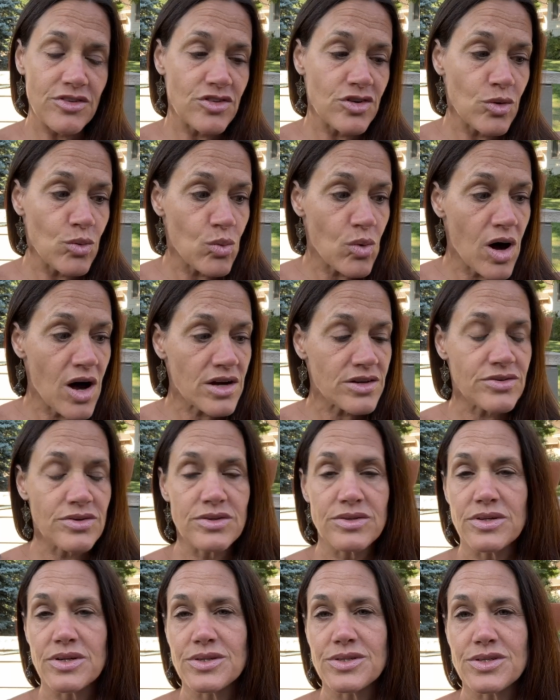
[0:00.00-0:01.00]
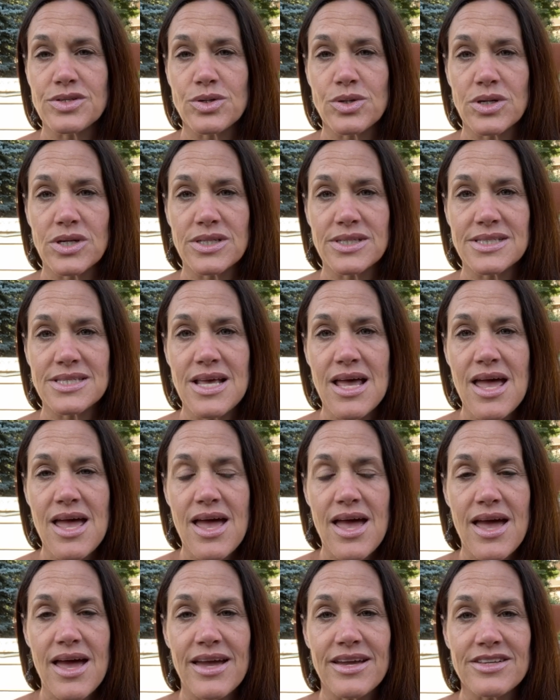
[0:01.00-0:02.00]
to walk through those doors,
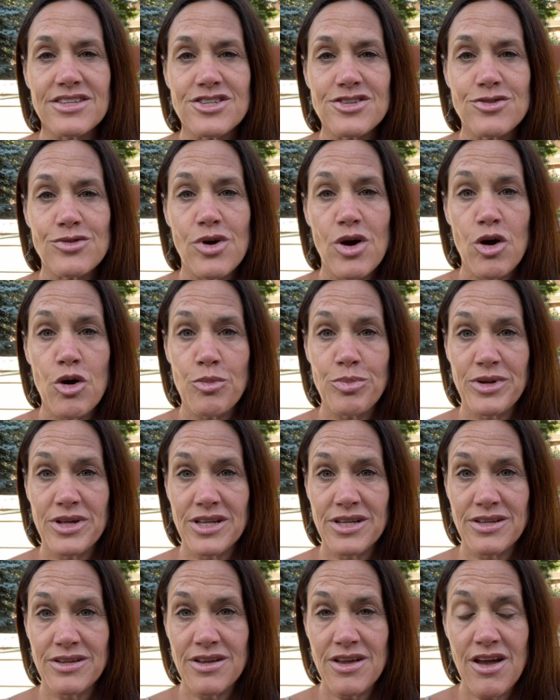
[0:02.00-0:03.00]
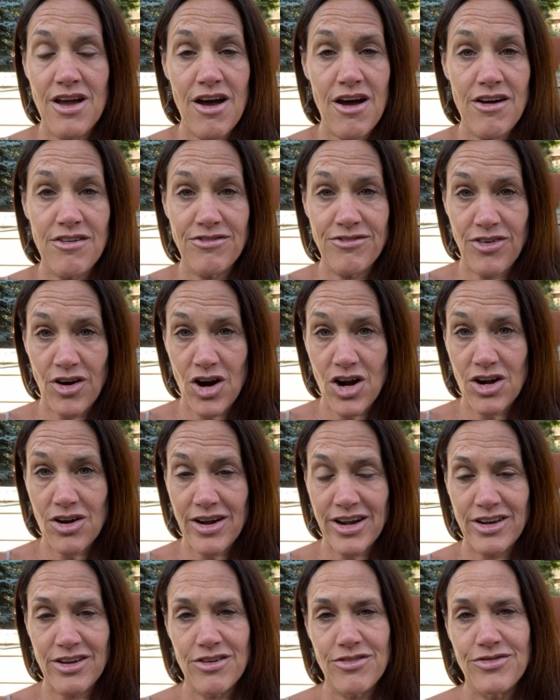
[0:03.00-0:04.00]
and to open a far
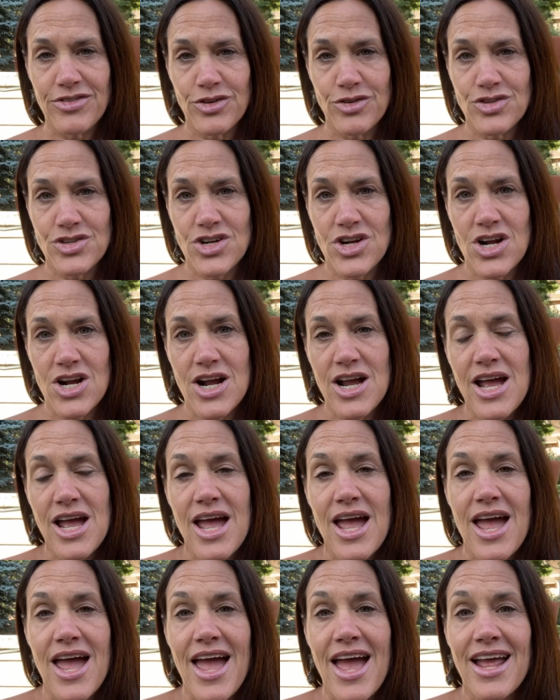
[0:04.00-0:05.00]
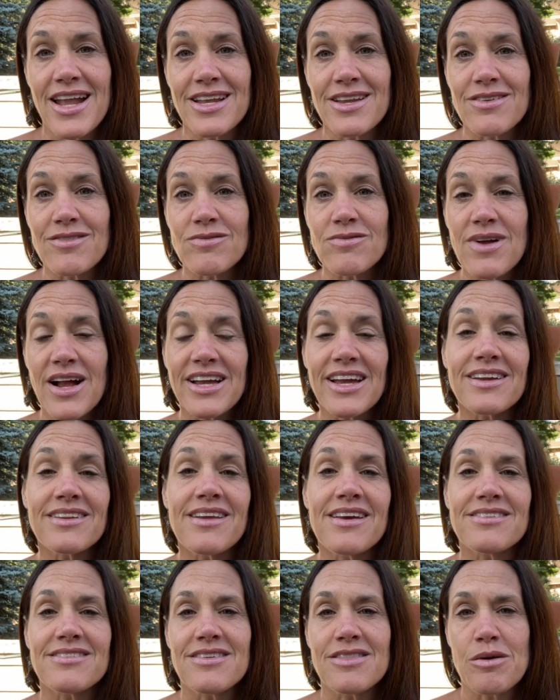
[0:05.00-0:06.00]
greater future, and
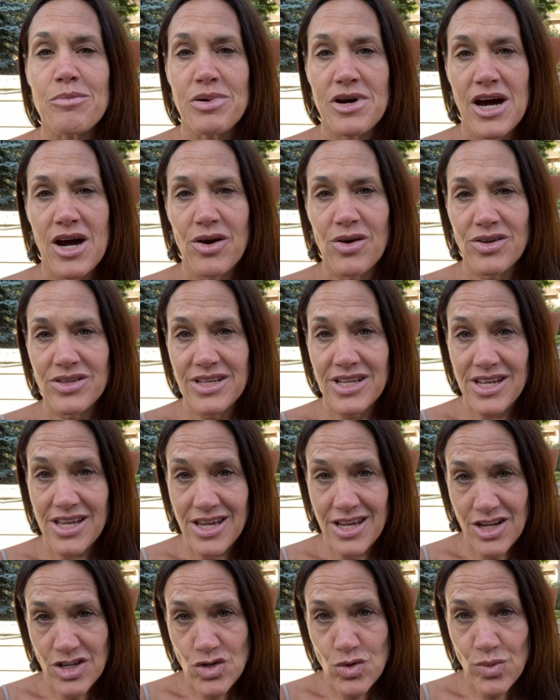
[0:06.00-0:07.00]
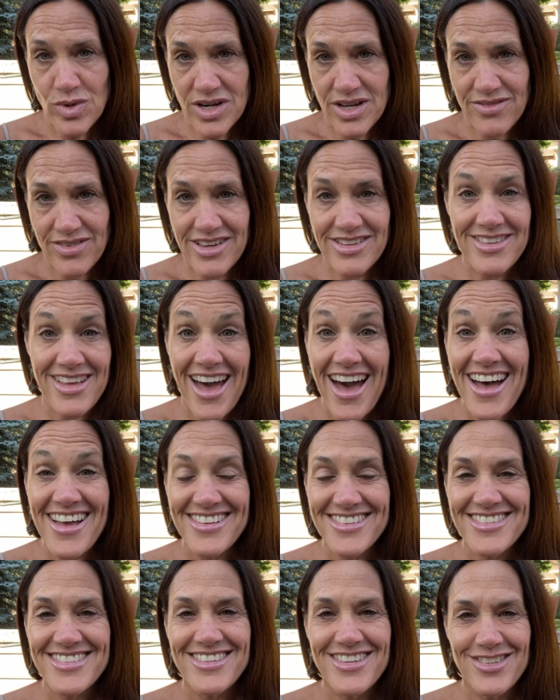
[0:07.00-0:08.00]
recognizing the power that each one of us
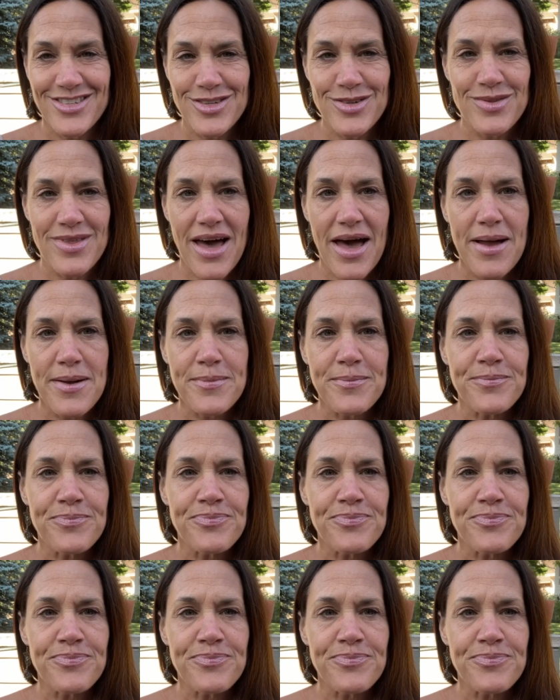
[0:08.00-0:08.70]
has to do that.